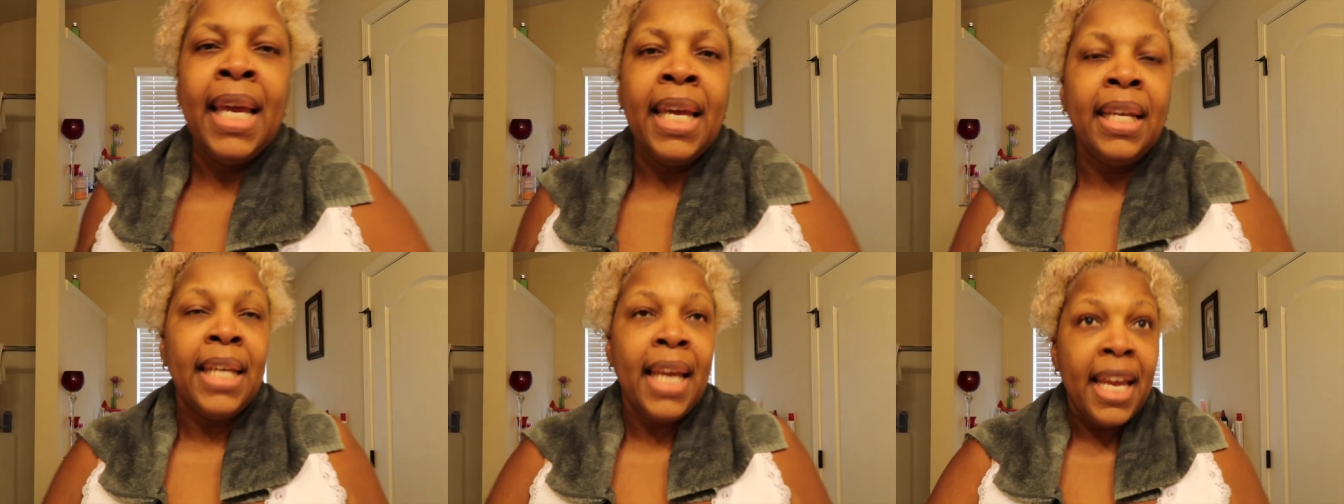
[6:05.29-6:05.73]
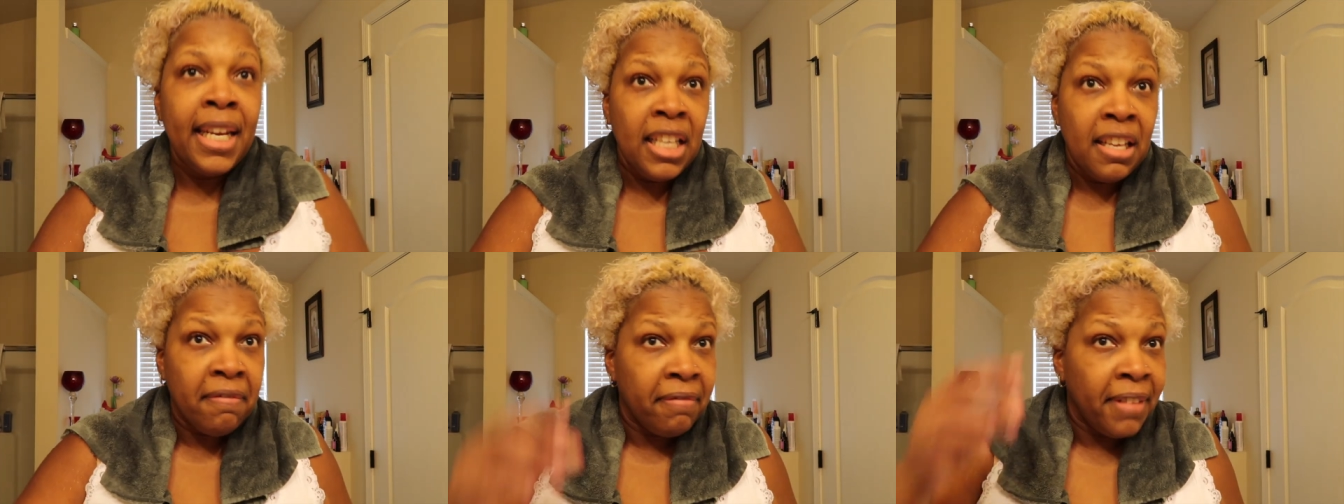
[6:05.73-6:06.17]
In
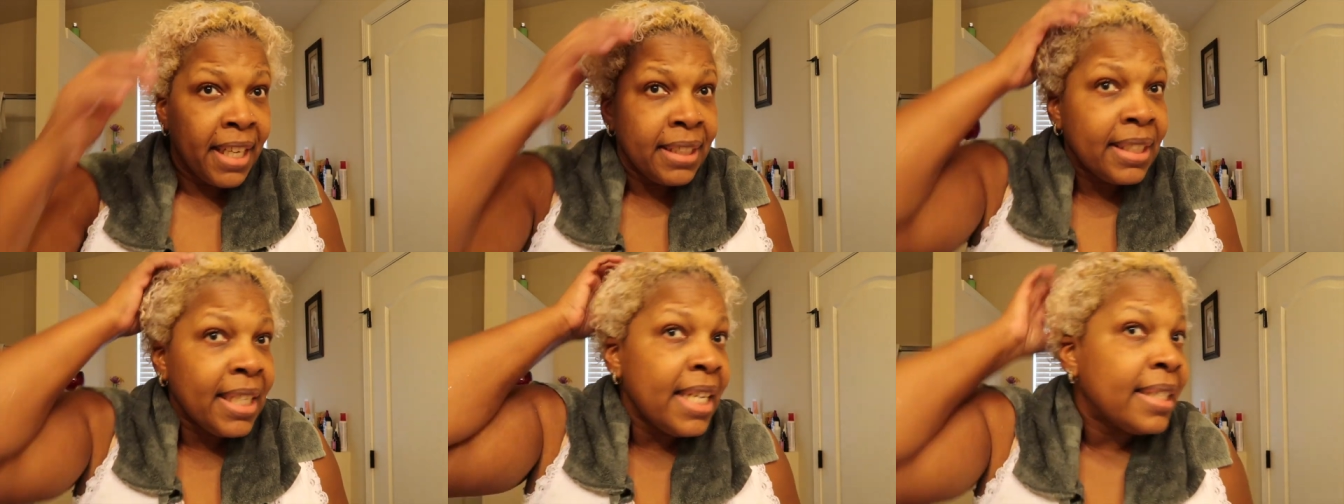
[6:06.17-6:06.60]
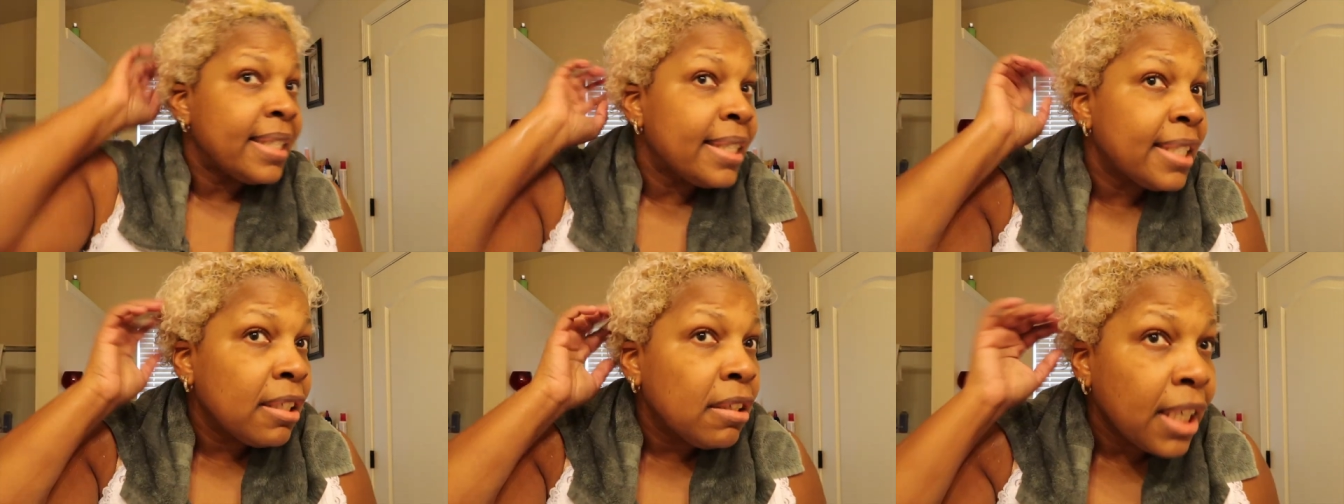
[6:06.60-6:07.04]
any event, it
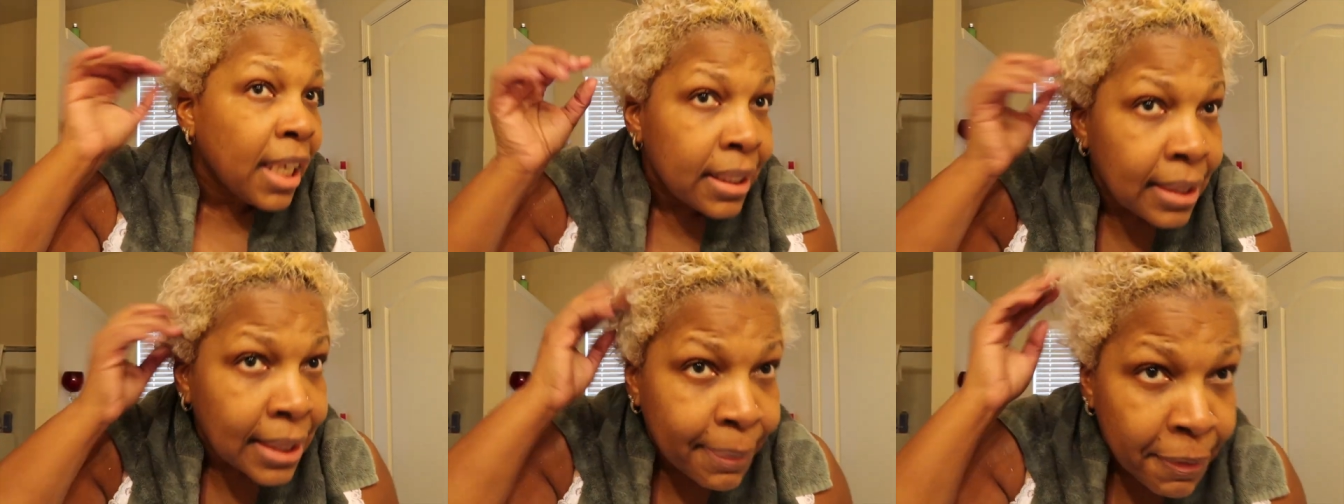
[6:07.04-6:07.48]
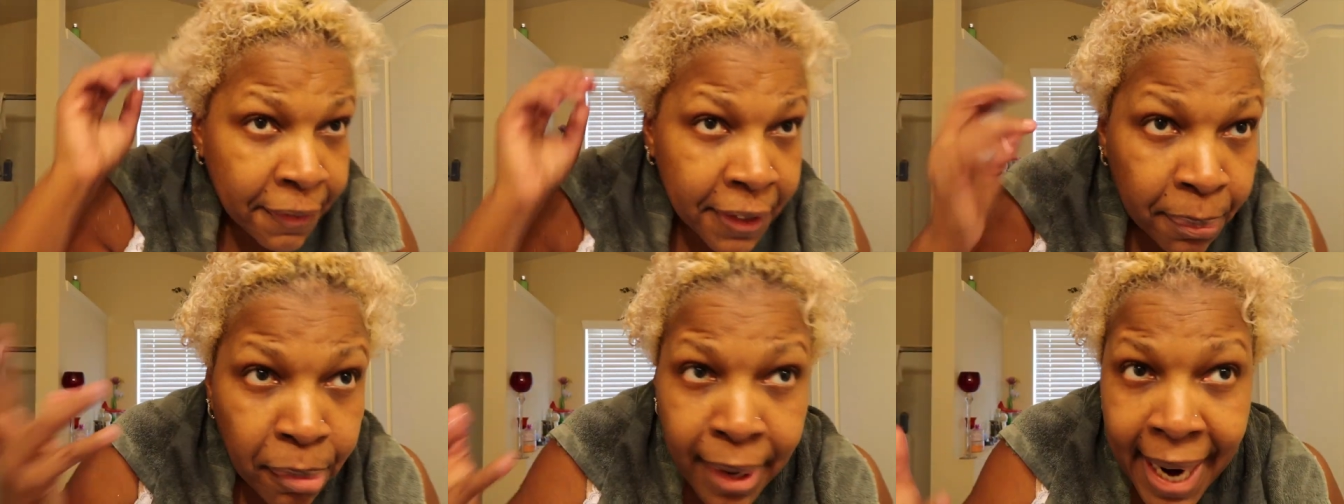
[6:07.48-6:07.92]
still got some of
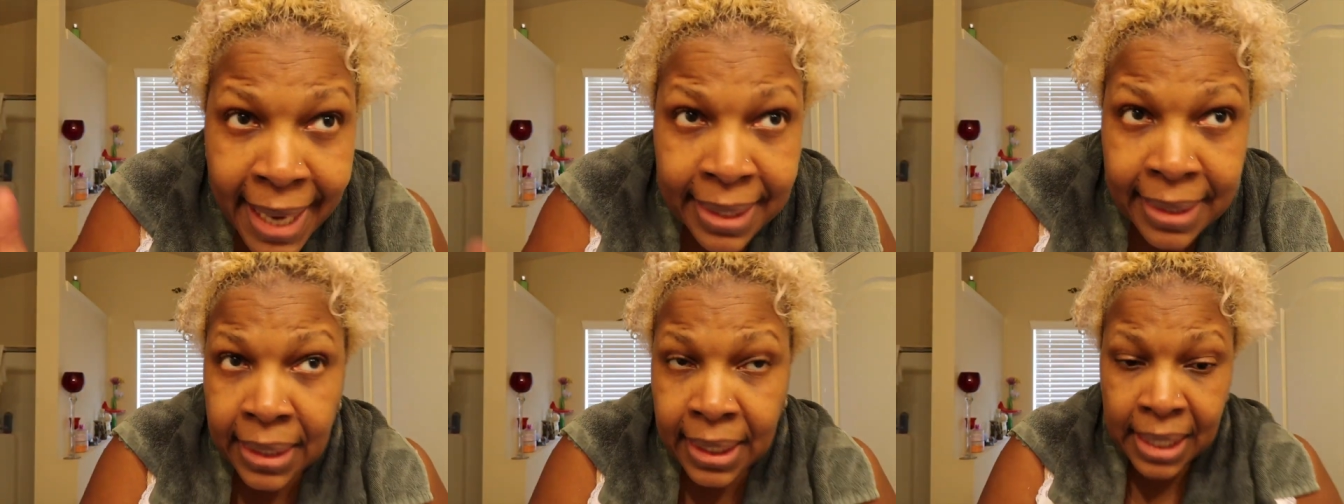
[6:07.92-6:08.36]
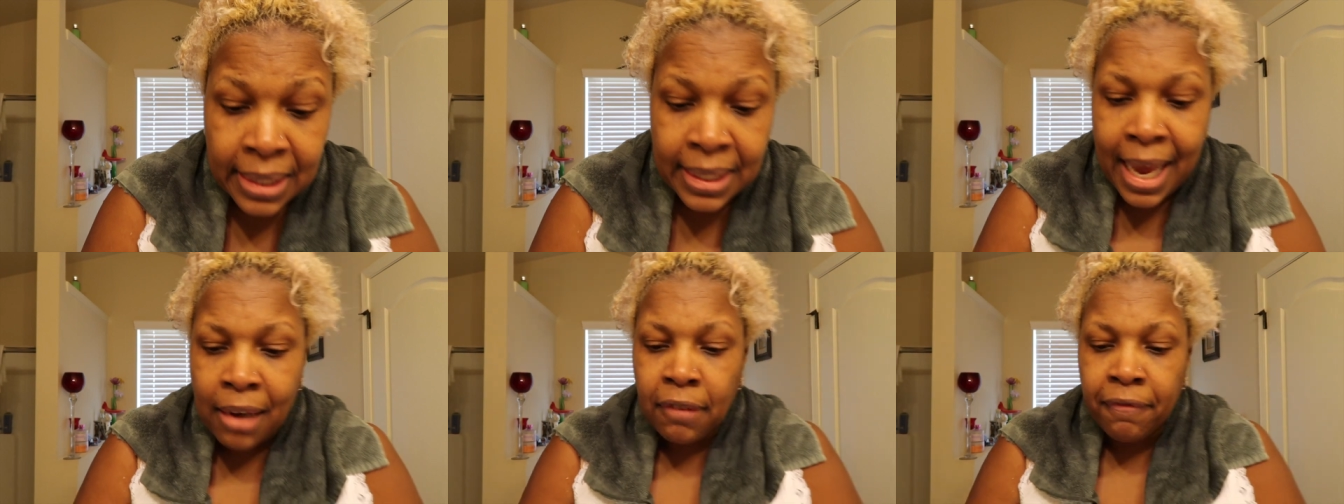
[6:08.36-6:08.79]
the
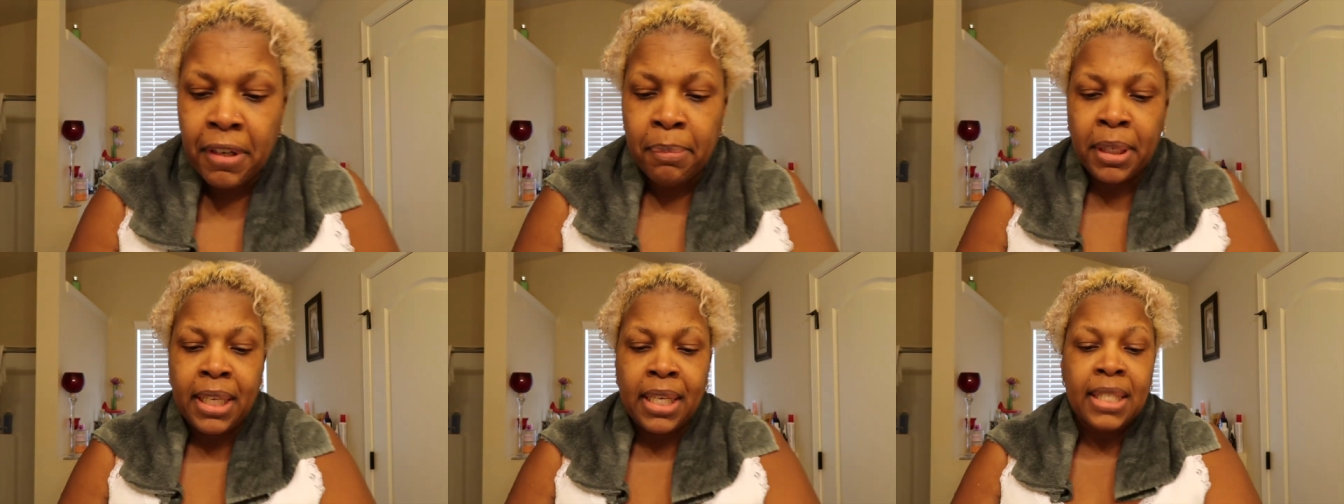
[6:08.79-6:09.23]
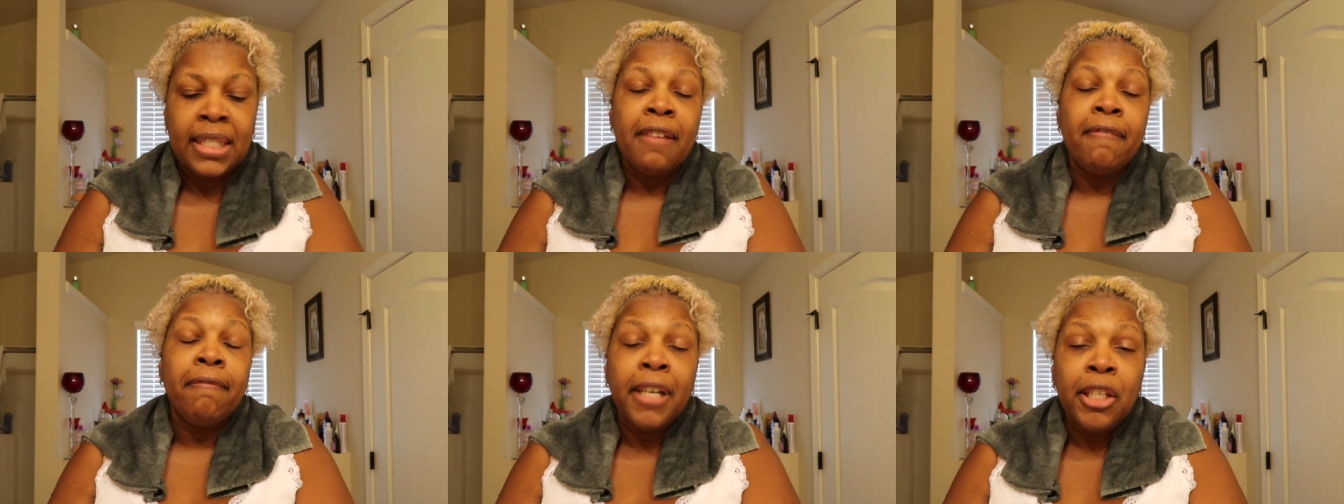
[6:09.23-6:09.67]
brassiness out of it because
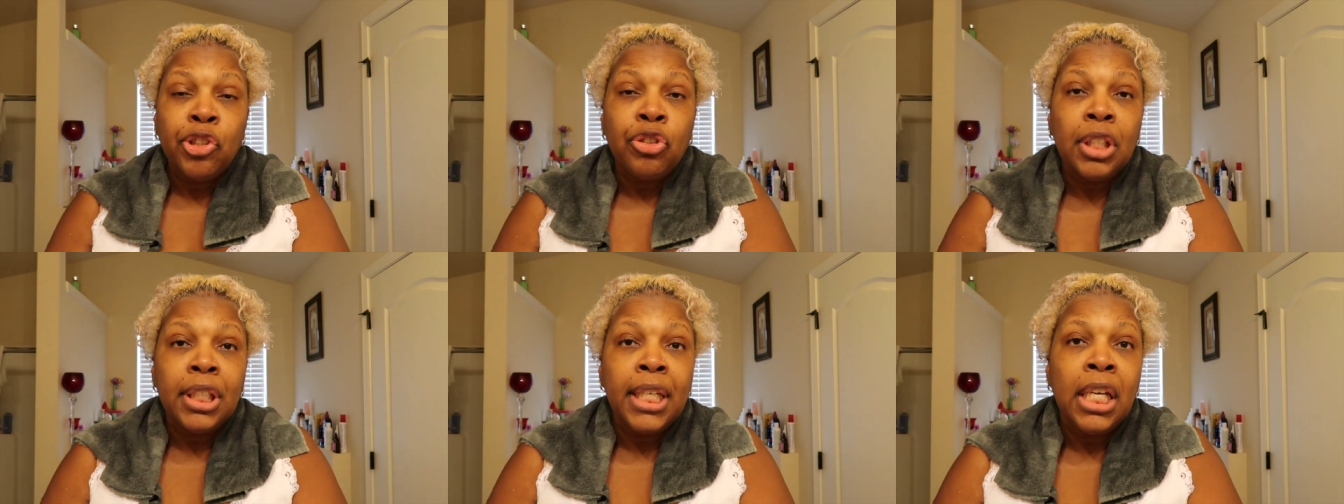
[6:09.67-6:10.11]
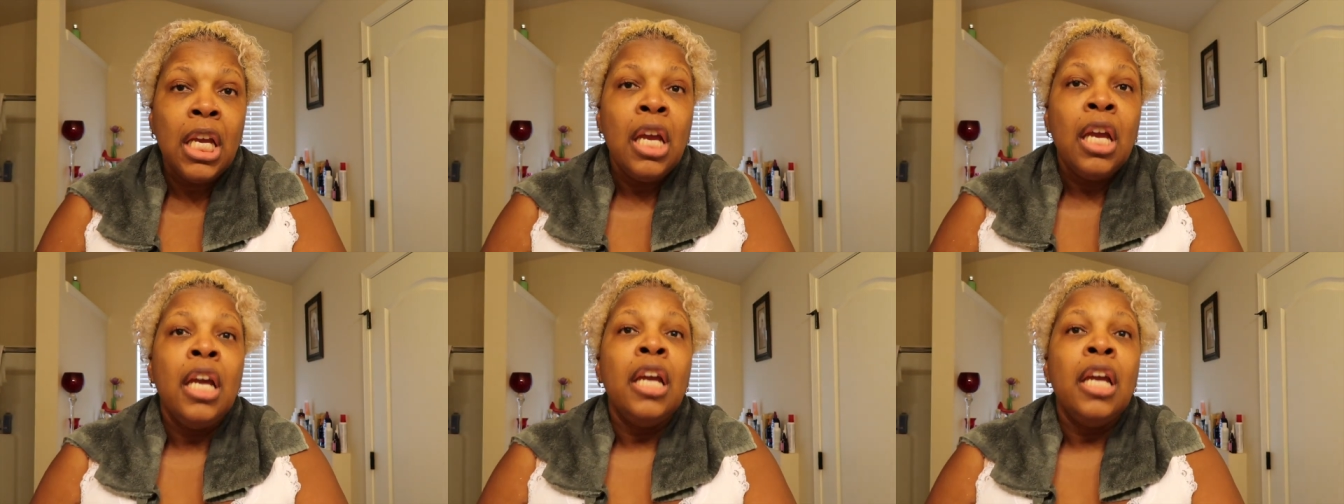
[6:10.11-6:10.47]
eventually